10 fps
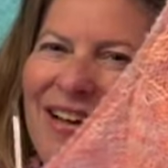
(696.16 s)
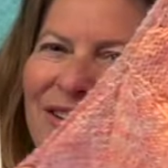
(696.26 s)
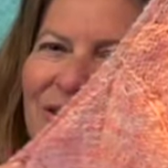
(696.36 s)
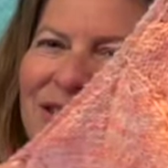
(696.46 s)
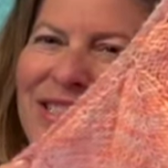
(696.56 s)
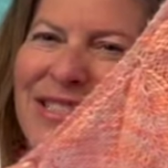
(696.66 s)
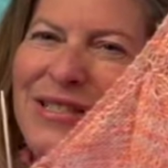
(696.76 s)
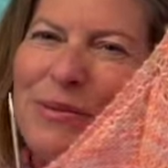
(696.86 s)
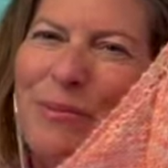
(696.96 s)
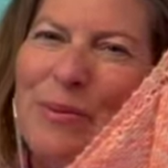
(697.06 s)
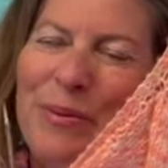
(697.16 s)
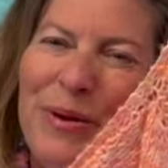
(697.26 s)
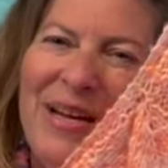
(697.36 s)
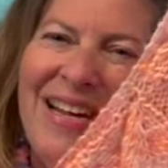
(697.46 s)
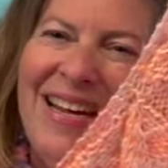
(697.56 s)
Which is super
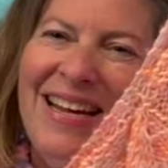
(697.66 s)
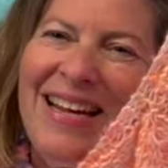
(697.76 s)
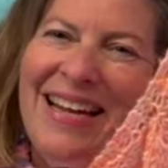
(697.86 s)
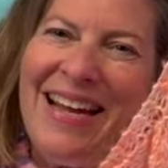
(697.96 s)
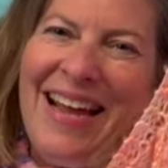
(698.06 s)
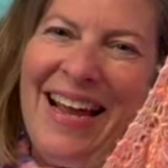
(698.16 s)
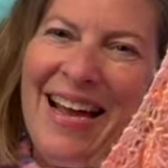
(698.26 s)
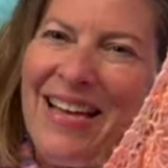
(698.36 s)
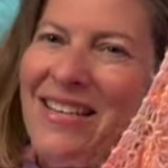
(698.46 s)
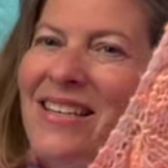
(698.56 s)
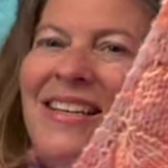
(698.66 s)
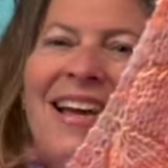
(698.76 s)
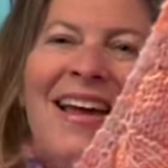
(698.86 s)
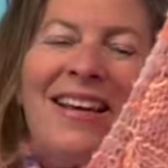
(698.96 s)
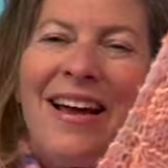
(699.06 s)
pretty, and
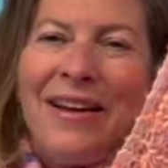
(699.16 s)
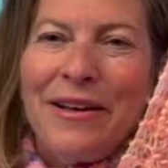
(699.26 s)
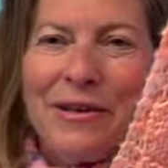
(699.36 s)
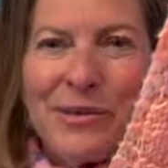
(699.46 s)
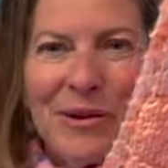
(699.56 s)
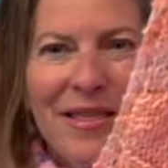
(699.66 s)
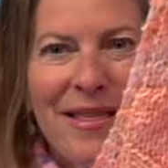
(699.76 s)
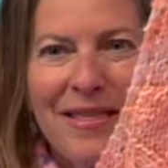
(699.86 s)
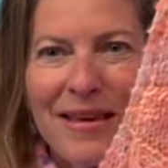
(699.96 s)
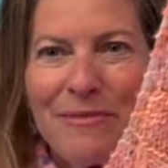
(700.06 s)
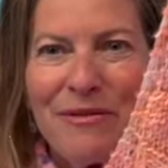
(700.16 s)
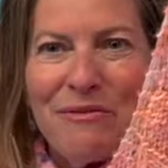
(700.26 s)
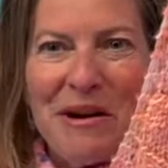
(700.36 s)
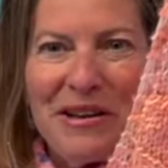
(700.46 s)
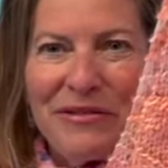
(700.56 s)
again kind of goes with the theme of
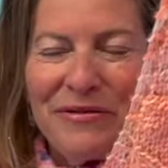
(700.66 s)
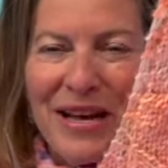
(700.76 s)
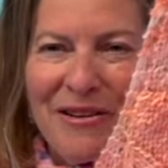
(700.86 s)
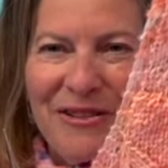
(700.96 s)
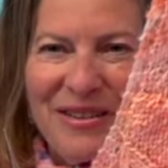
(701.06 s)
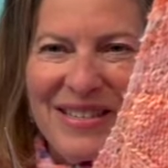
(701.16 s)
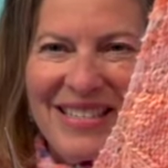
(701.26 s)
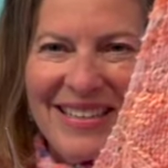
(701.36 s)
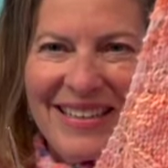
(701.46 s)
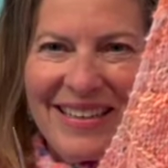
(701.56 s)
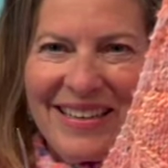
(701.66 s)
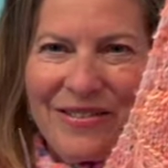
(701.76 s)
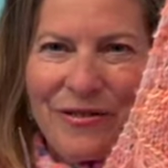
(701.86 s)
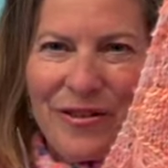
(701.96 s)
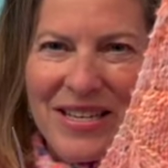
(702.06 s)
wildflowers
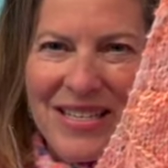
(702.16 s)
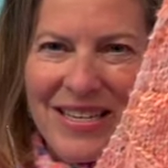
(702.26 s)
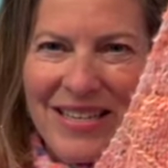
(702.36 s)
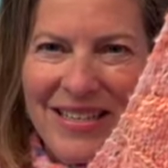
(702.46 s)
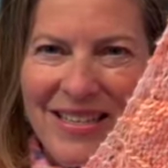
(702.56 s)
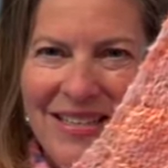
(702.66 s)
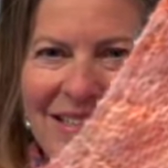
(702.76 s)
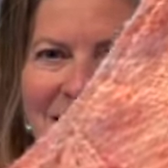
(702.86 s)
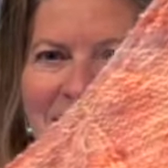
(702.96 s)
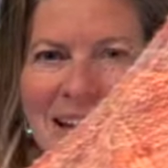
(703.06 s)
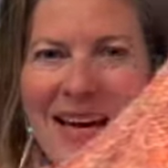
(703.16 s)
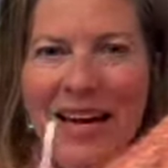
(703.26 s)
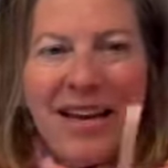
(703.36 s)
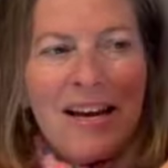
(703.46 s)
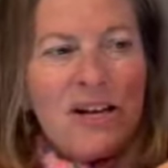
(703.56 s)
for this season.
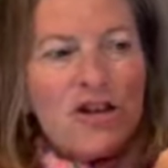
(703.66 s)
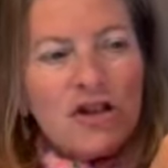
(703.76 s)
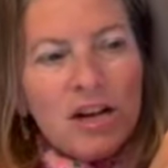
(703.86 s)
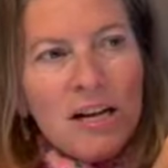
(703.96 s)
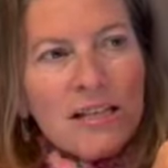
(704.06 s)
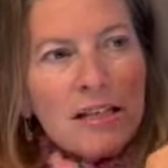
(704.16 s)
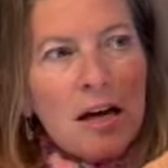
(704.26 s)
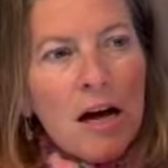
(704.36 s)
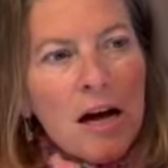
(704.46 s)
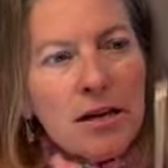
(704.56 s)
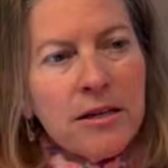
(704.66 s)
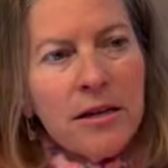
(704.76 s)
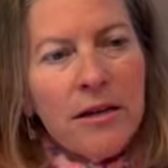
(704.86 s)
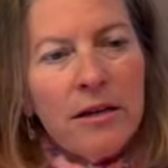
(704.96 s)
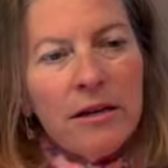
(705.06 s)
And I just got
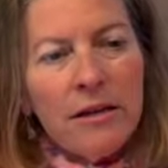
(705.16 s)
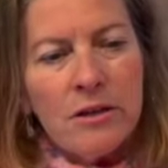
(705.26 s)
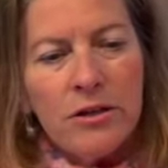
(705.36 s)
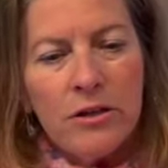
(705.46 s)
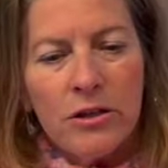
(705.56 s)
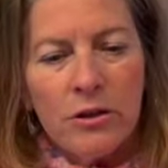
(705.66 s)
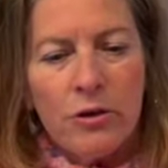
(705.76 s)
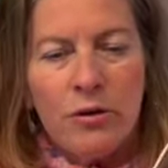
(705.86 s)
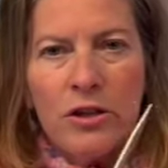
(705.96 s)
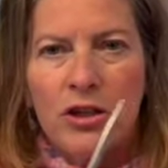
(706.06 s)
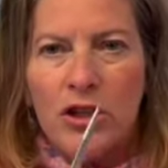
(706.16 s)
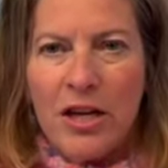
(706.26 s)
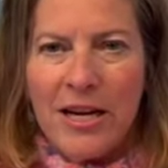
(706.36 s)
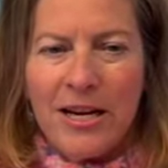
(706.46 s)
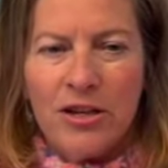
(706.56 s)
to
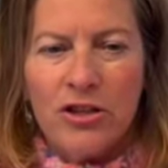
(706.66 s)
changing